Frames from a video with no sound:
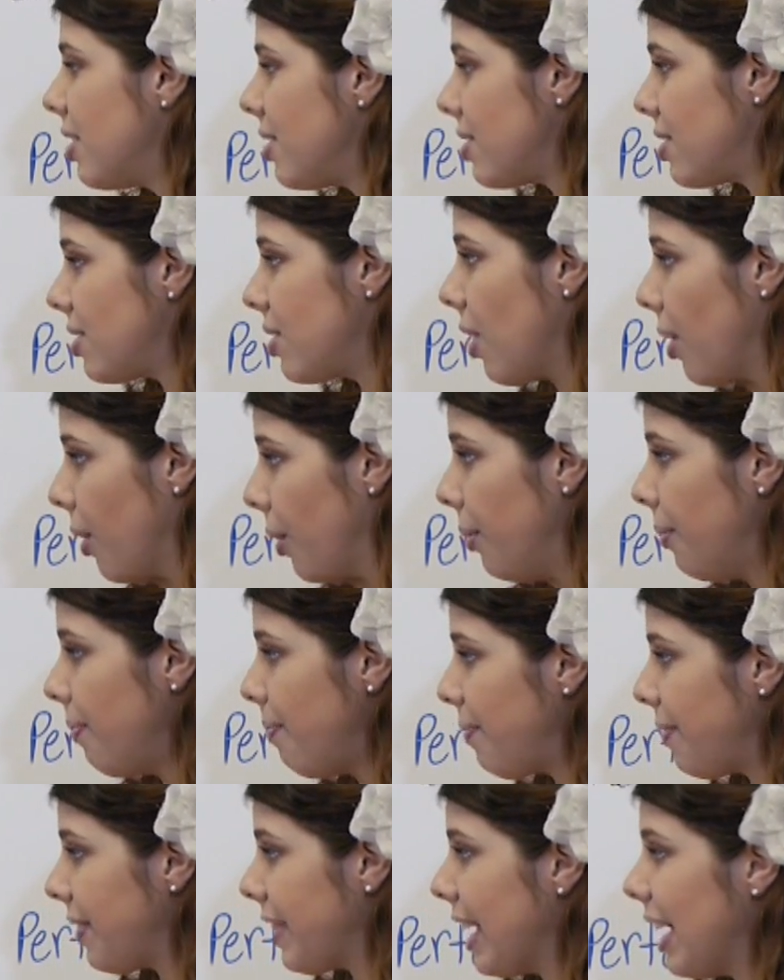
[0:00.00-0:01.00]

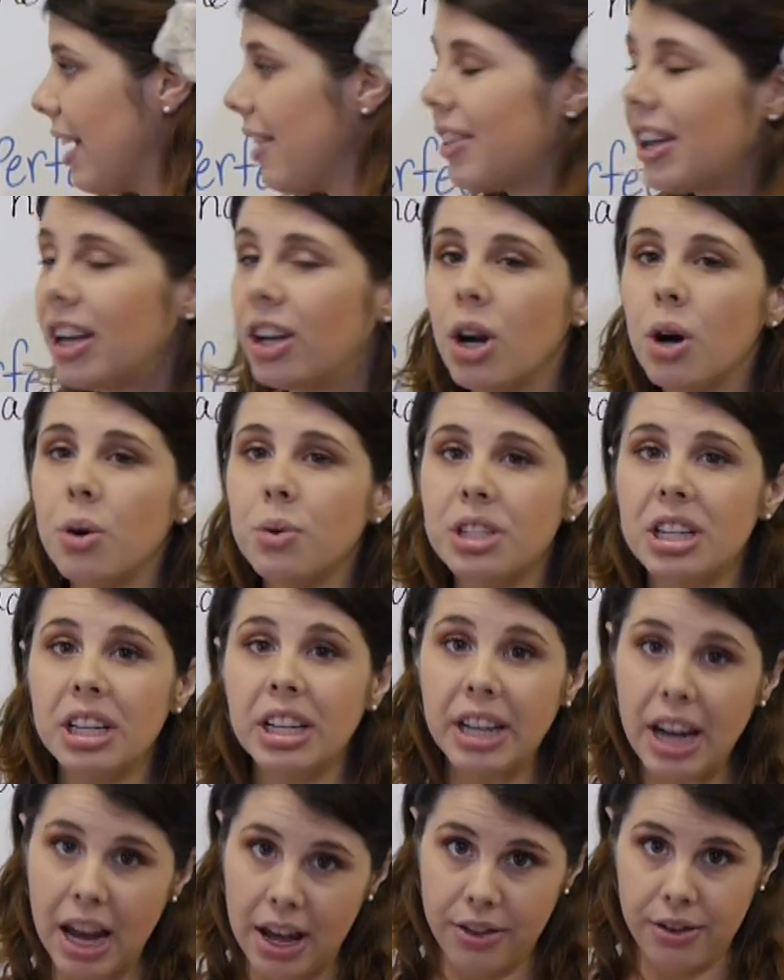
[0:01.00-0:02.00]
So, they go
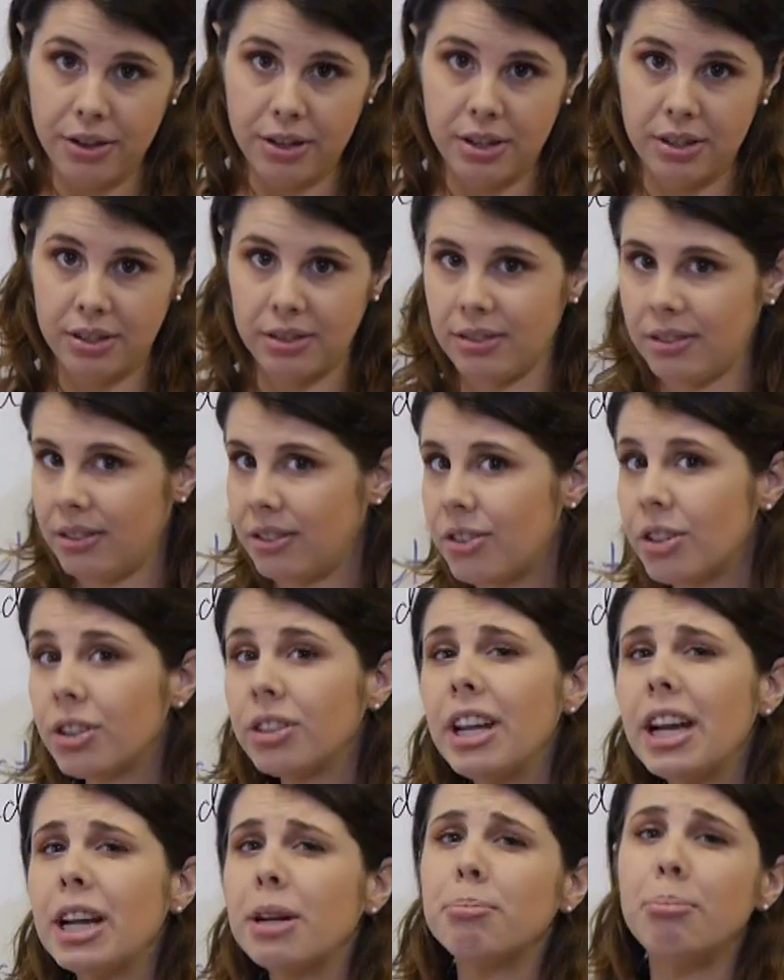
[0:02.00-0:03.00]
together.
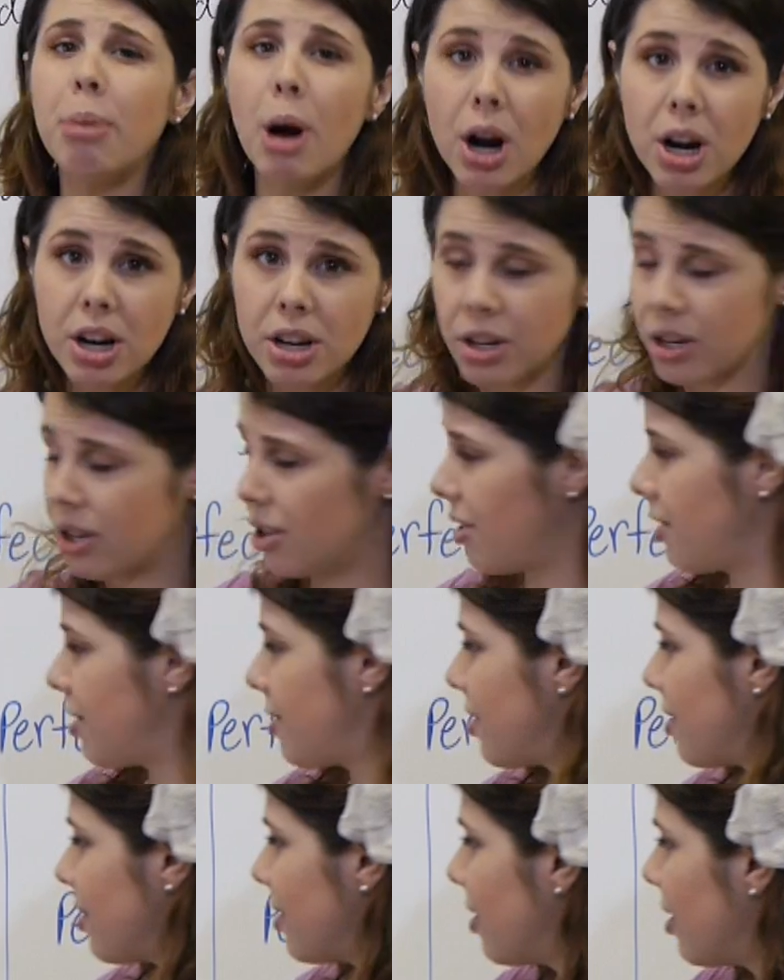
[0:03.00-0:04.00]
They're like
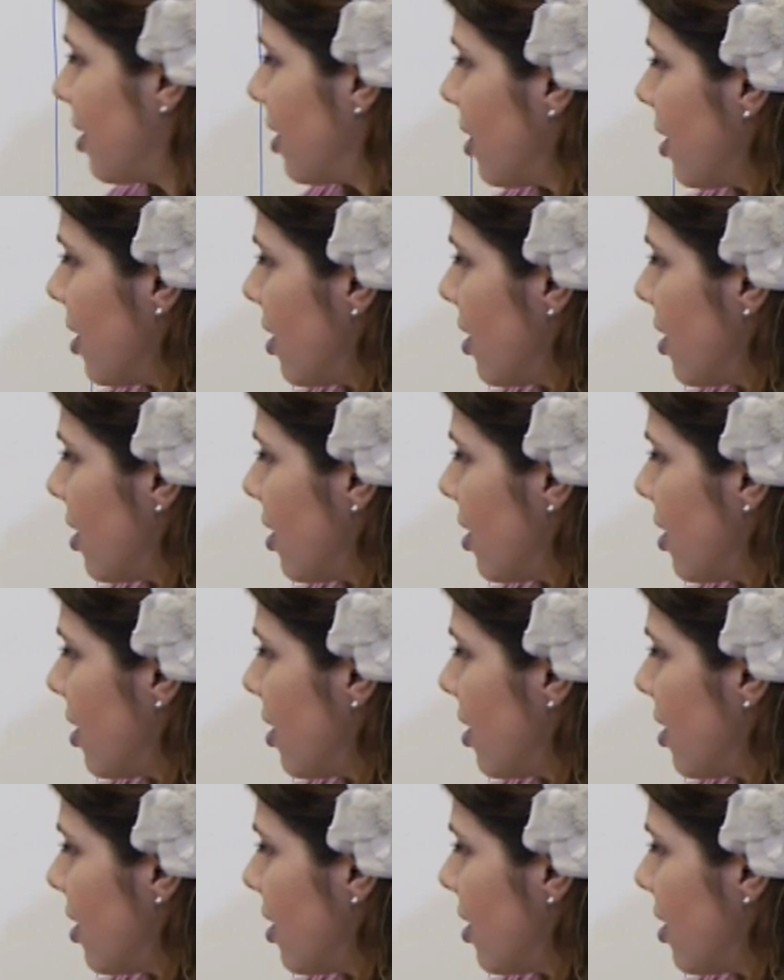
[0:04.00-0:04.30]
partners.